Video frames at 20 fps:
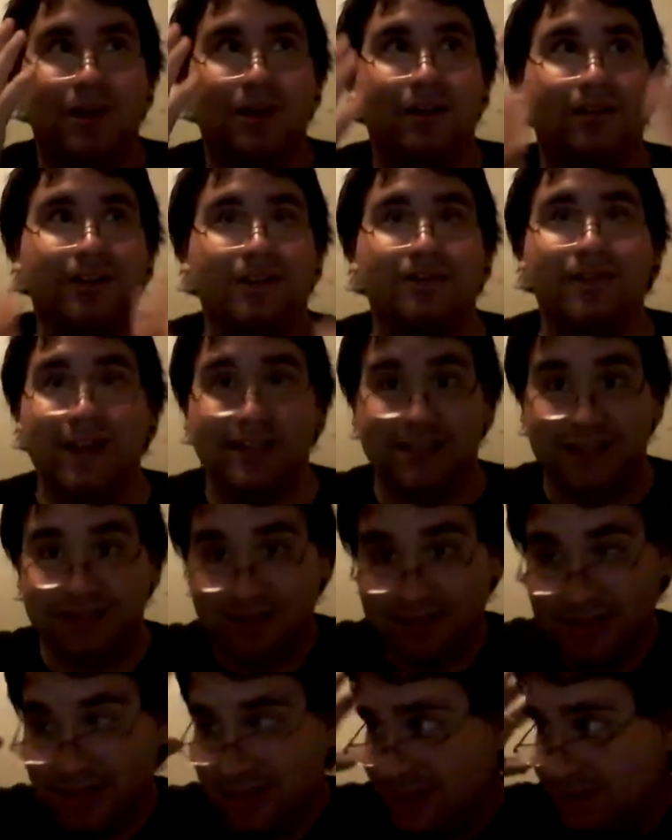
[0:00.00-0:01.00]
part of his face,
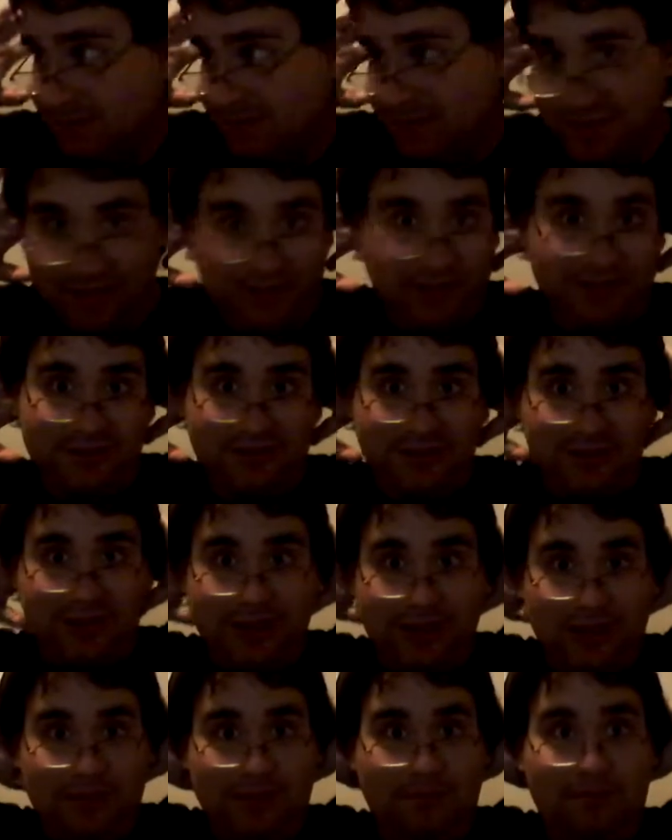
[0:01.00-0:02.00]
and really you saw,
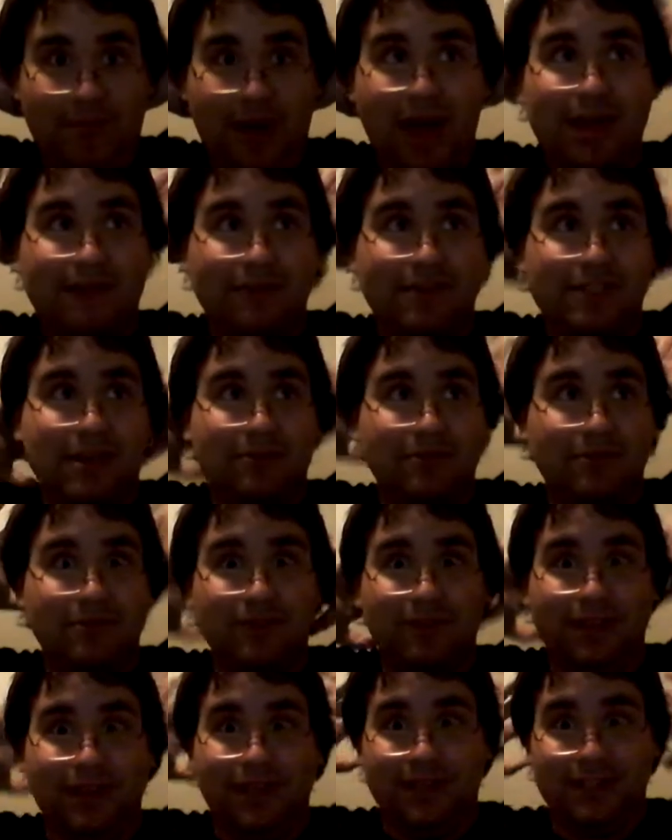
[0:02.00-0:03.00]
like, the back of his head
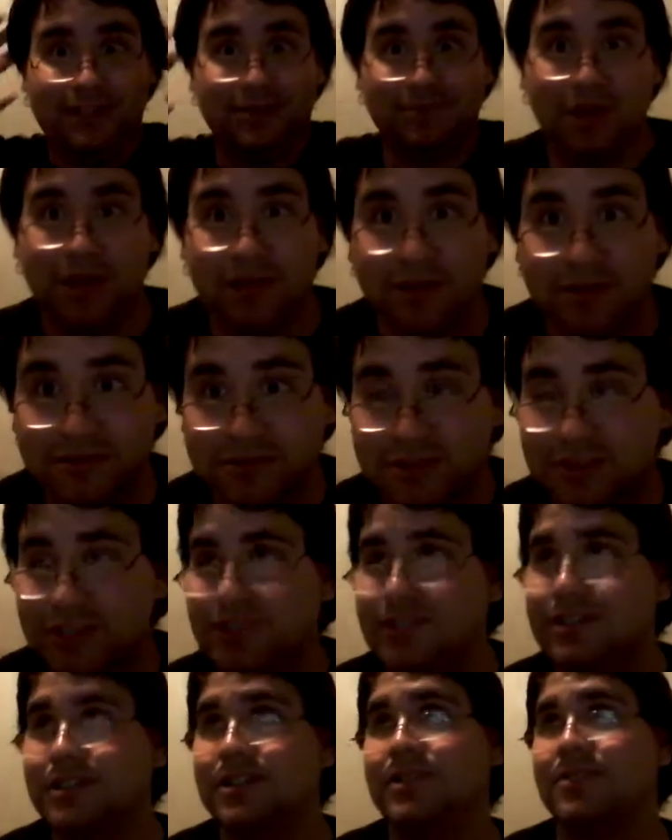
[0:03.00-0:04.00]
was really exposed,
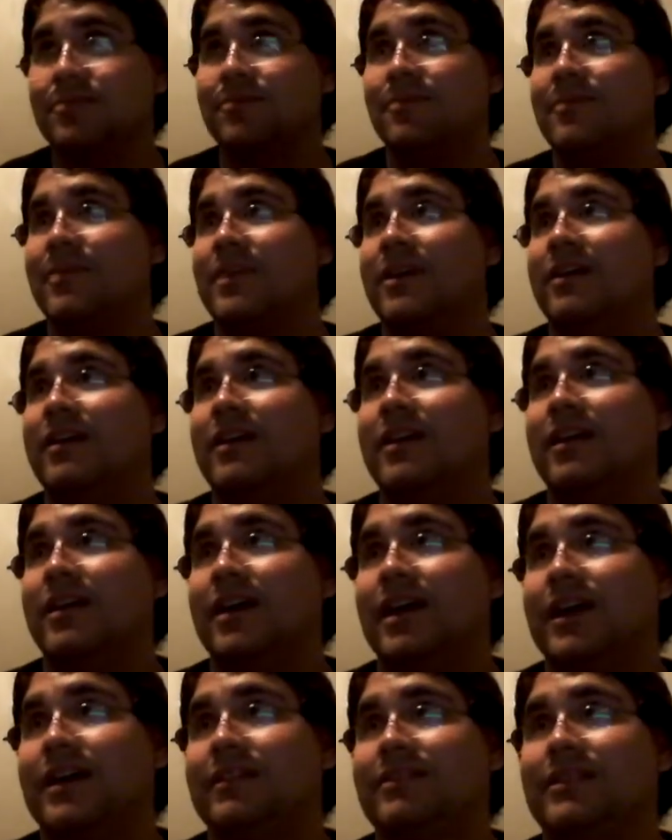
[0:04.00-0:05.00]
so,
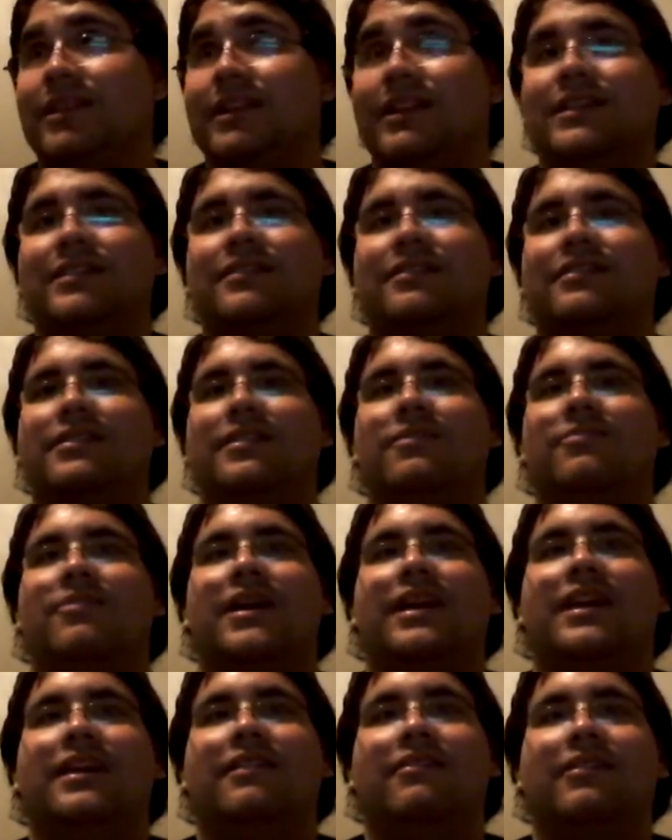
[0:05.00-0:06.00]
yeah, I really didn't see
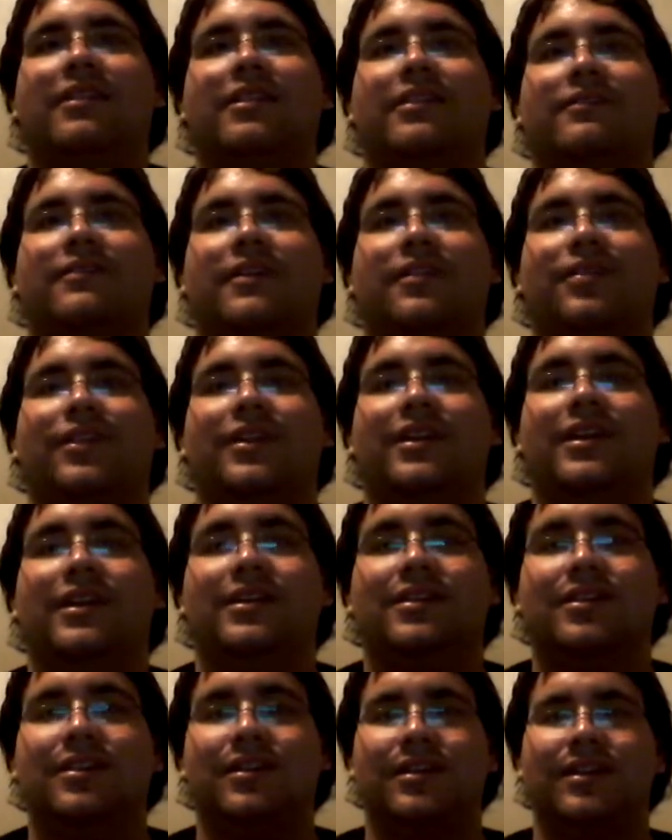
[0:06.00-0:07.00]
why he really felt the
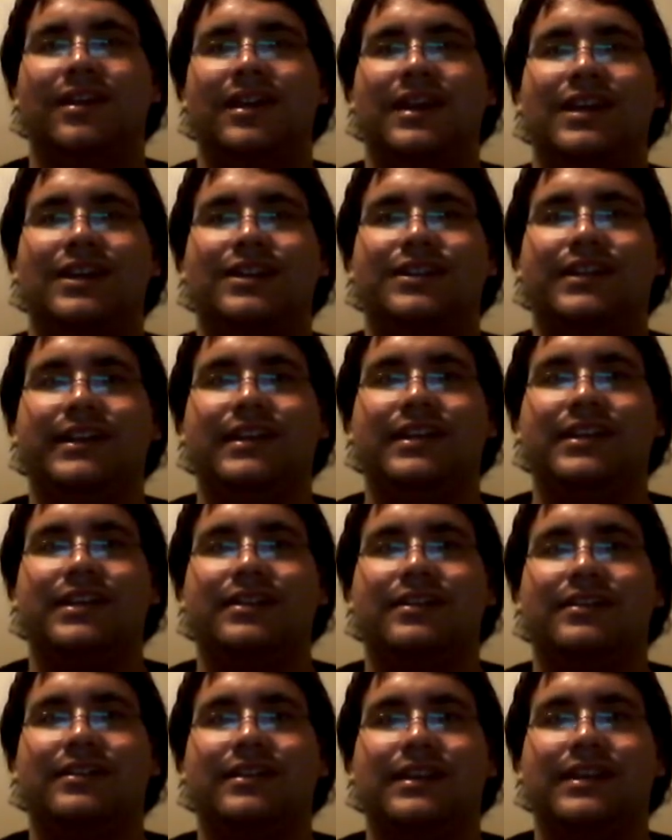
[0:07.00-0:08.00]
need to change
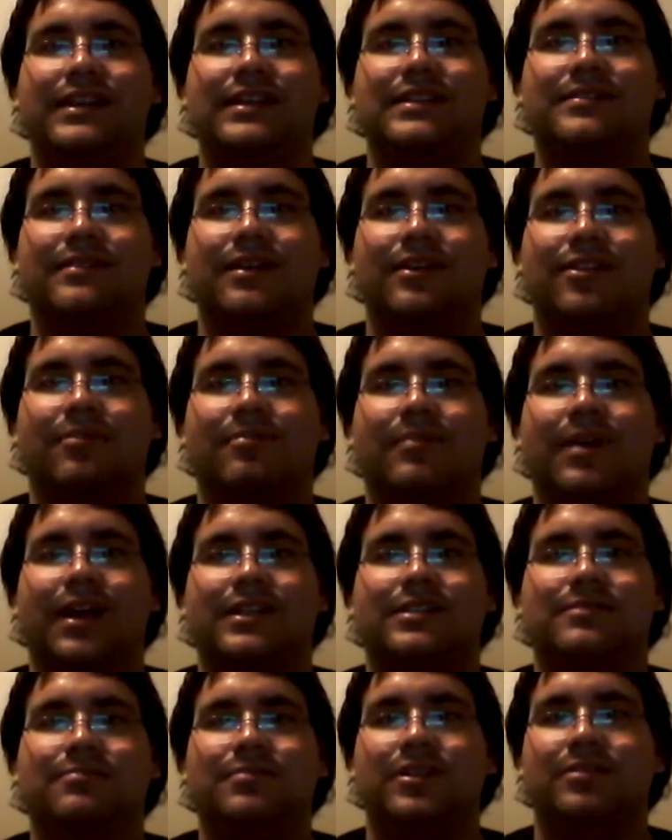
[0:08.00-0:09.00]
into his other
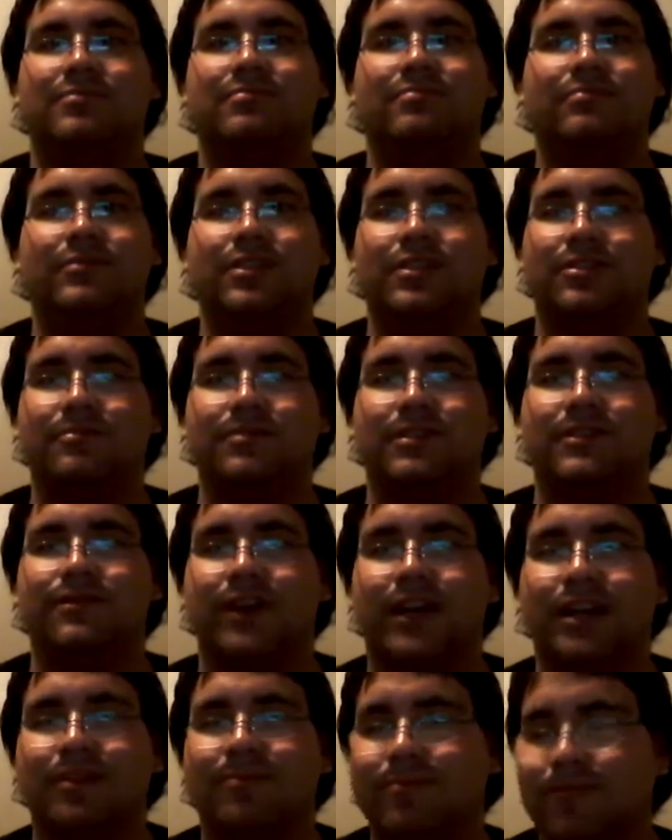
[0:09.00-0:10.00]
mask, but, you know, it's
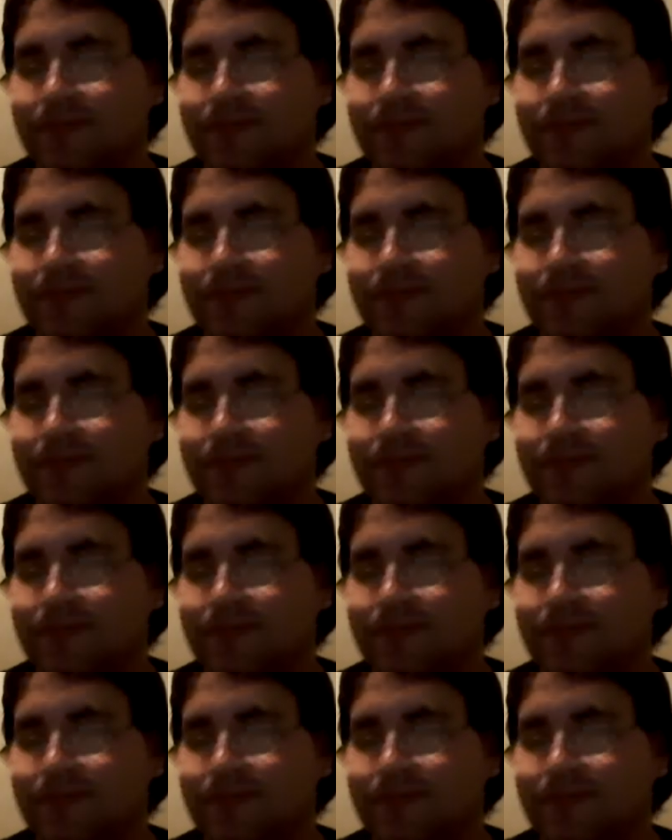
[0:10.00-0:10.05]
fine.